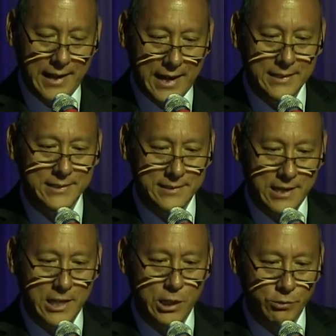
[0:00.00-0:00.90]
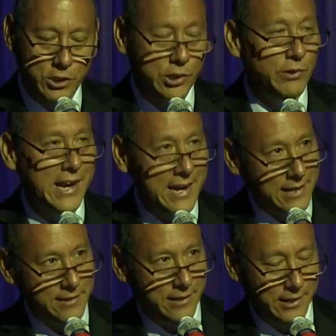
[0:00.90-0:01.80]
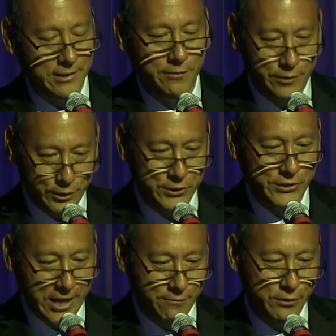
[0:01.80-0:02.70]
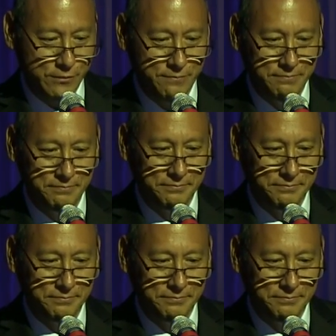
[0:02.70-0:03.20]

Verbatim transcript: You had to say you would do anything to feel safer.